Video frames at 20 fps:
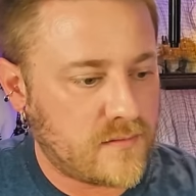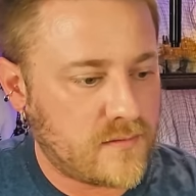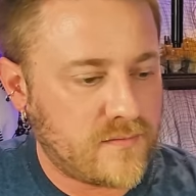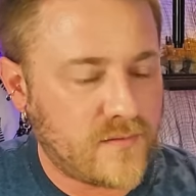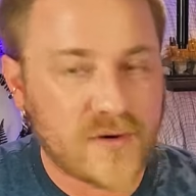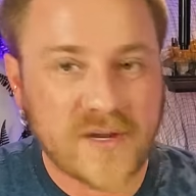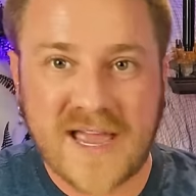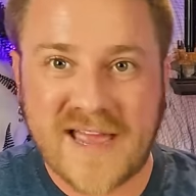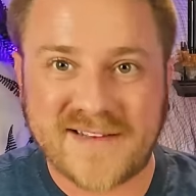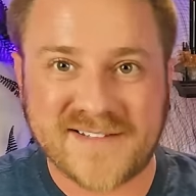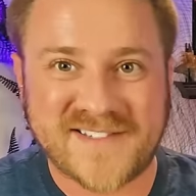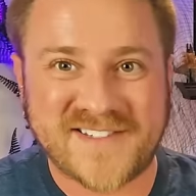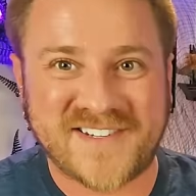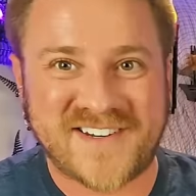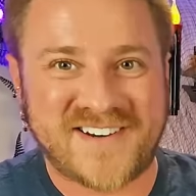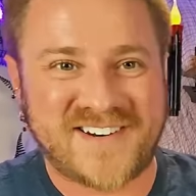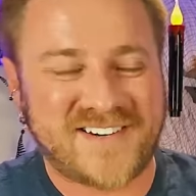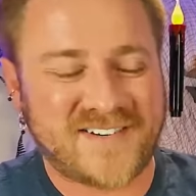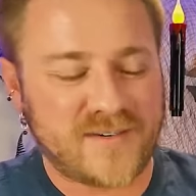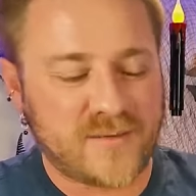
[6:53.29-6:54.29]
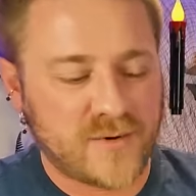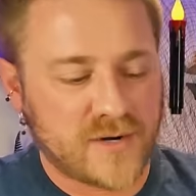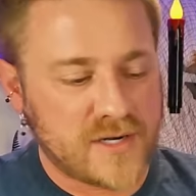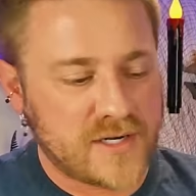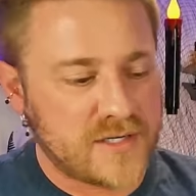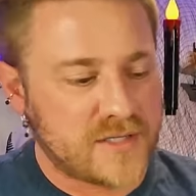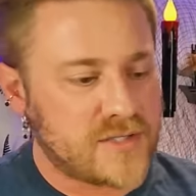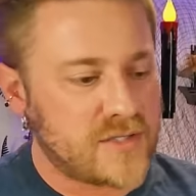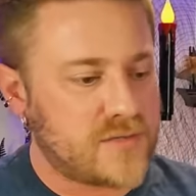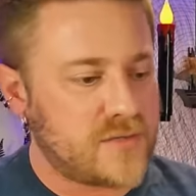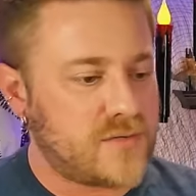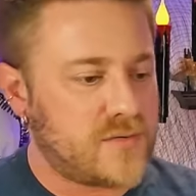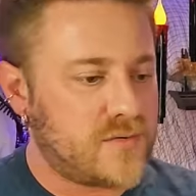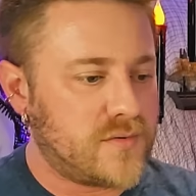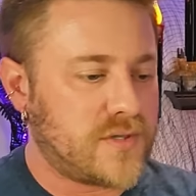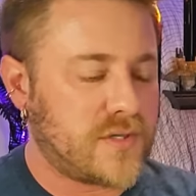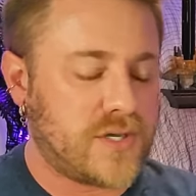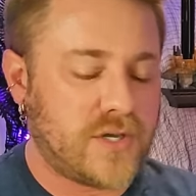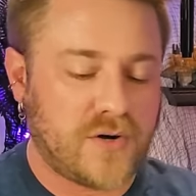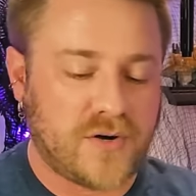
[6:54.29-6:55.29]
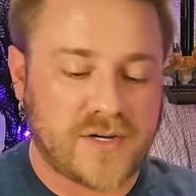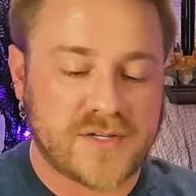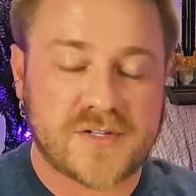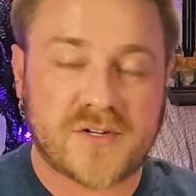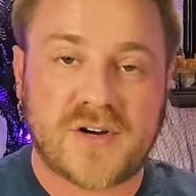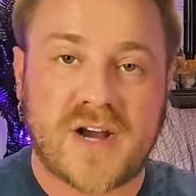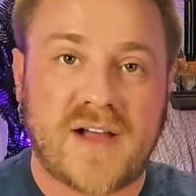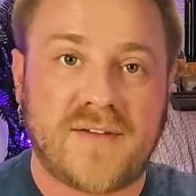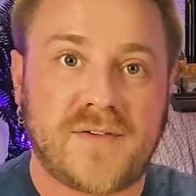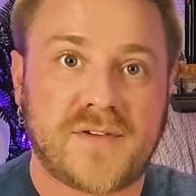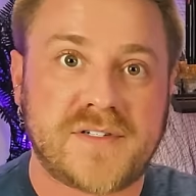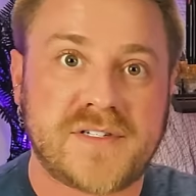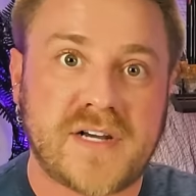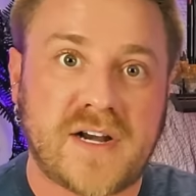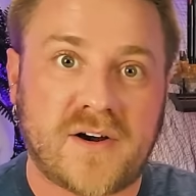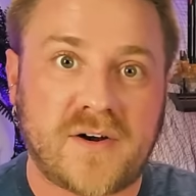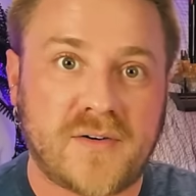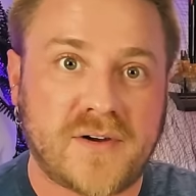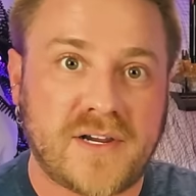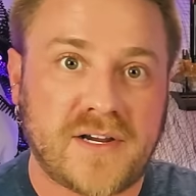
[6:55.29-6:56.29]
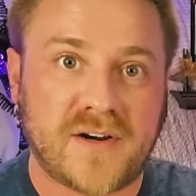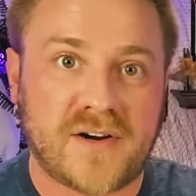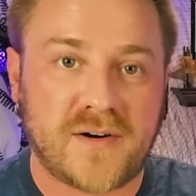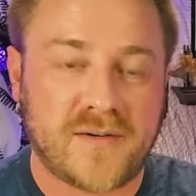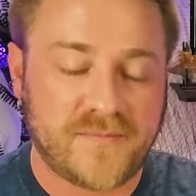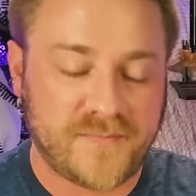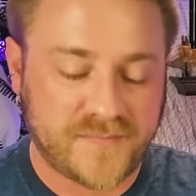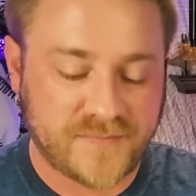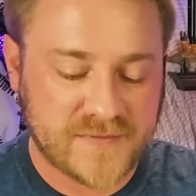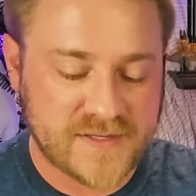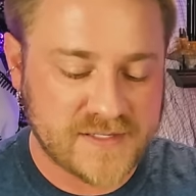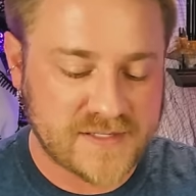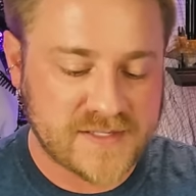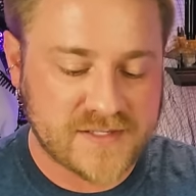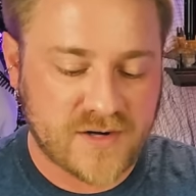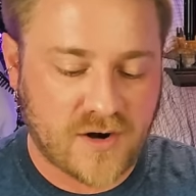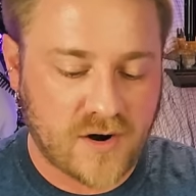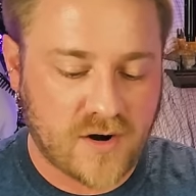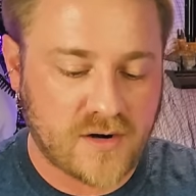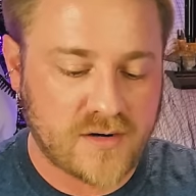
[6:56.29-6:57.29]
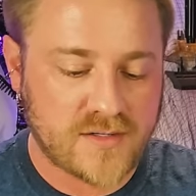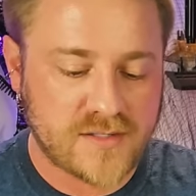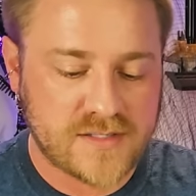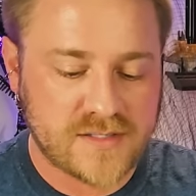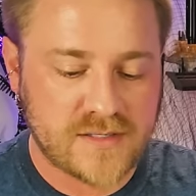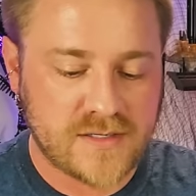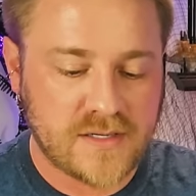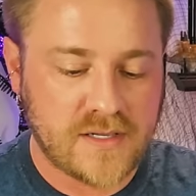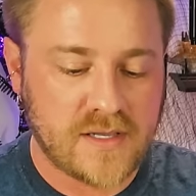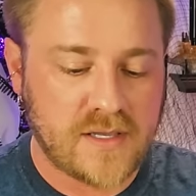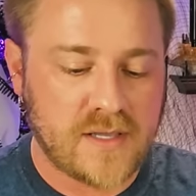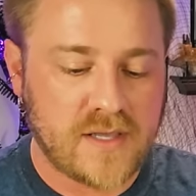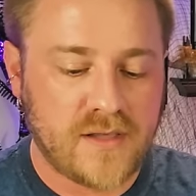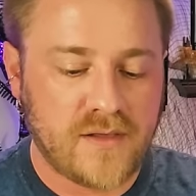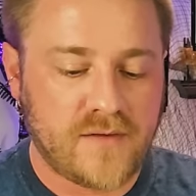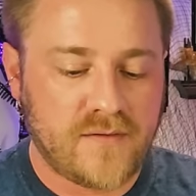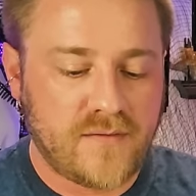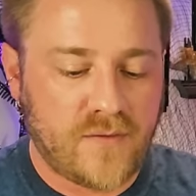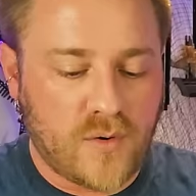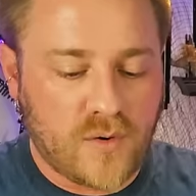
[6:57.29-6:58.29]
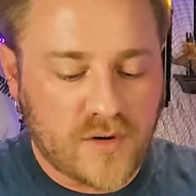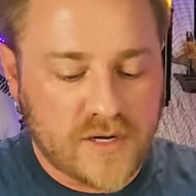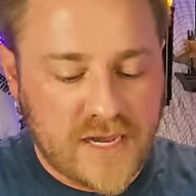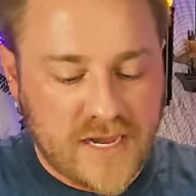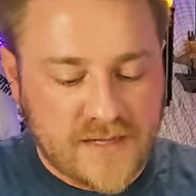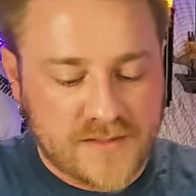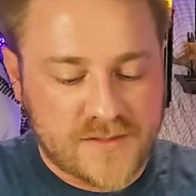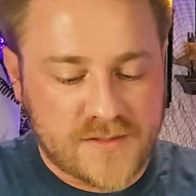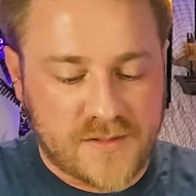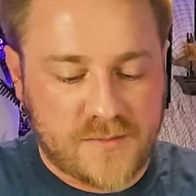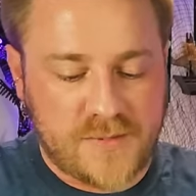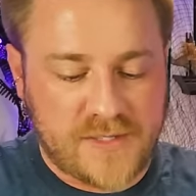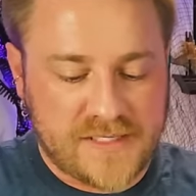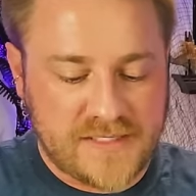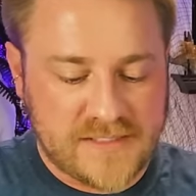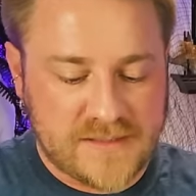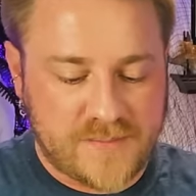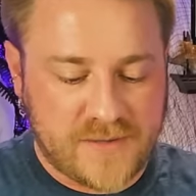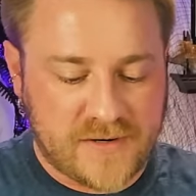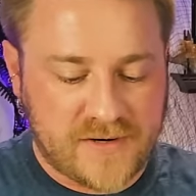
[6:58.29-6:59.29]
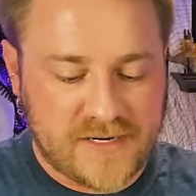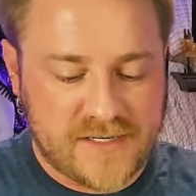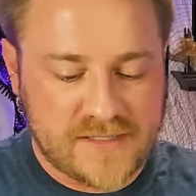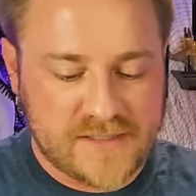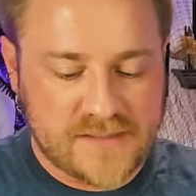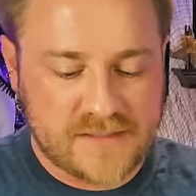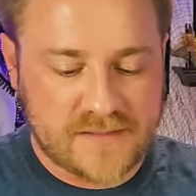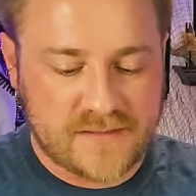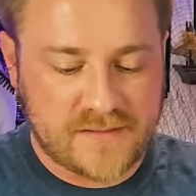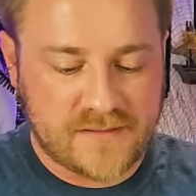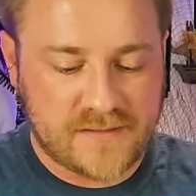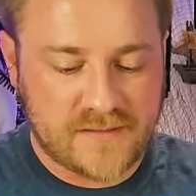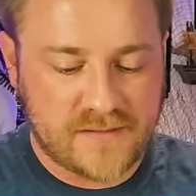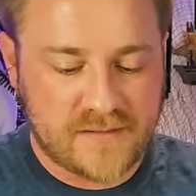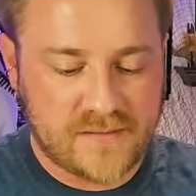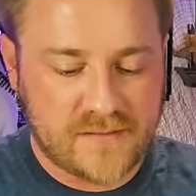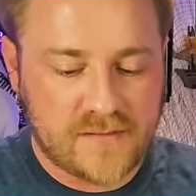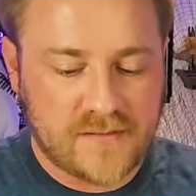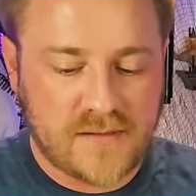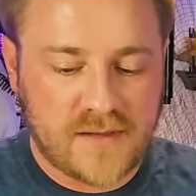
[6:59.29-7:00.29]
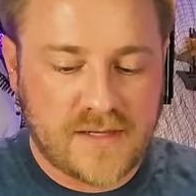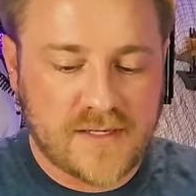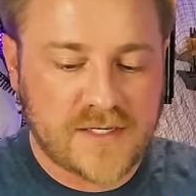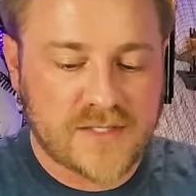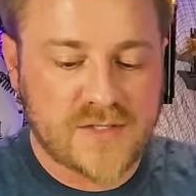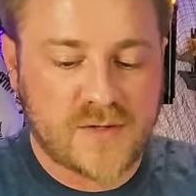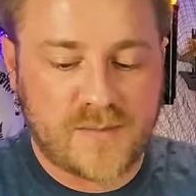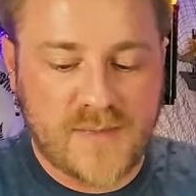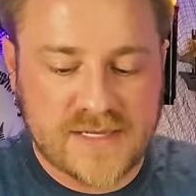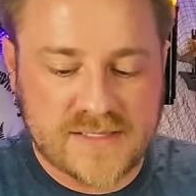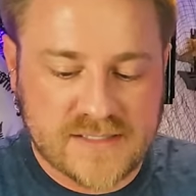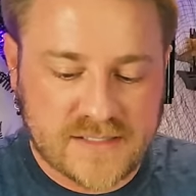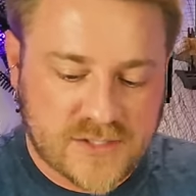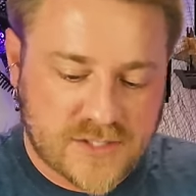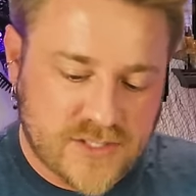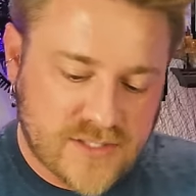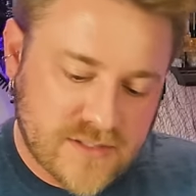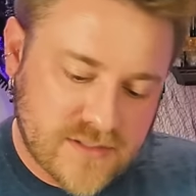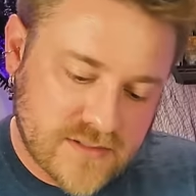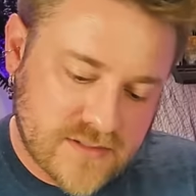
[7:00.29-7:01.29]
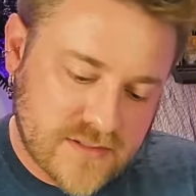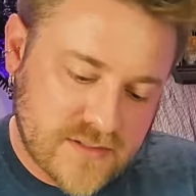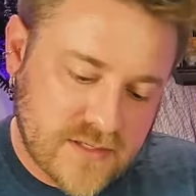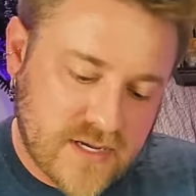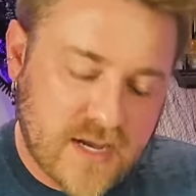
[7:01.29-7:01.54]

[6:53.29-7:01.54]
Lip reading: For Cancer. We're going to do the Curious Travels tarot here to start. For Cancer, please, spirit. Additional messages.